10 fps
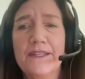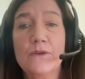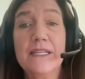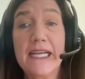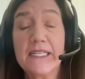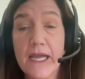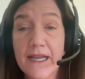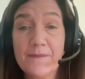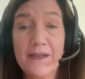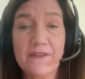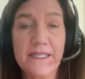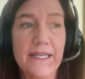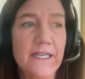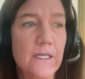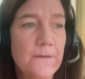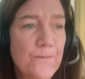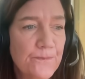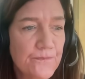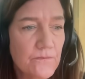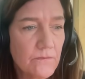during that time I was there,
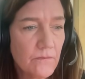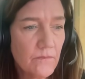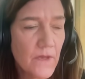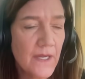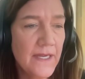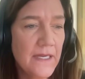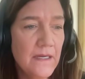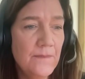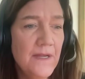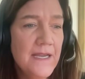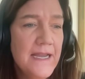um,